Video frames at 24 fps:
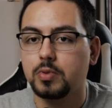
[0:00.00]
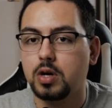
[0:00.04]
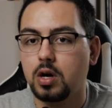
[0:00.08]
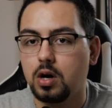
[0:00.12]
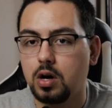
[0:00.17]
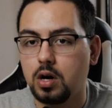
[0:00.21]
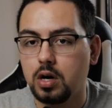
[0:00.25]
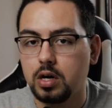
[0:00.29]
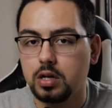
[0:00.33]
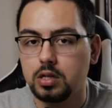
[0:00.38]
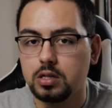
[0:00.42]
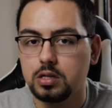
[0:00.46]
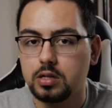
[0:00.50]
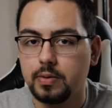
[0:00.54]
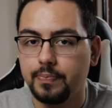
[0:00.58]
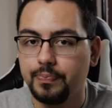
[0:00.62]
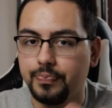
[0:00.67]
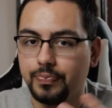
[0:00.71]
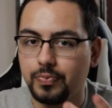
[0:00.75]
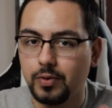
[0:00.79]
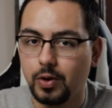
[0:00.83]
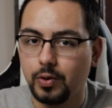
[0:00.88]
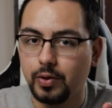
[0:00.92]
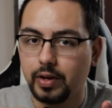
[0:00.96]
cons.
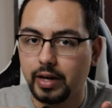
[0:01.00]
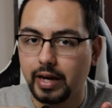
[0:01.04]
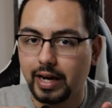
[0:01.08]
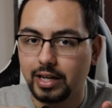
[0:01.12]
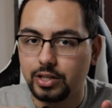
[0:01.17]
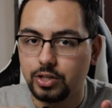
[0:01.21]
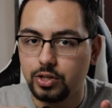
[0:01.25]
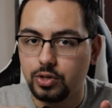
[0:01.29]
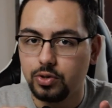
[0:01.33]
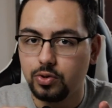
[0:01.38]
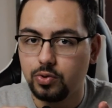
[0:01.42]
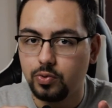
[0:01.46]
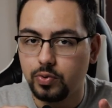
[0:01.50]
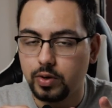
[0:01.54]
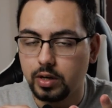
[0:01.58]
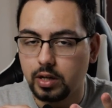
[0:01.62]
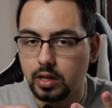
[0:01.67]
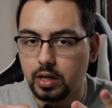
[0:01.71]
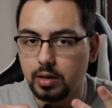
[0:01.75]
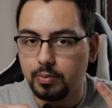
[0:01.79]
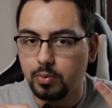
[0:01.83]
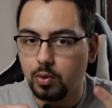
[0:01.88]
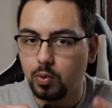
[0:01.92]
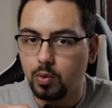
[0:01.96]
I only got 2
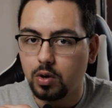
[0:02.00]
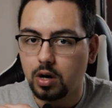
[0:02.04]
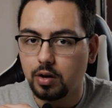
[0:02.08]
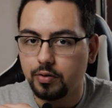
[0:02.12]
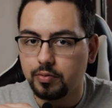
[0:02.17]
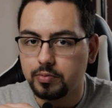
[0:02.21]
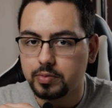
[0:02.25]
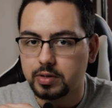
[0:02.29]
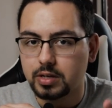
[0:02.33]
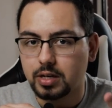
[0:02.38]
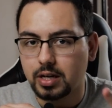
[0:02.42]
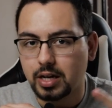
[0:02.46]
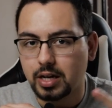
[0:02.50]
really, but one of them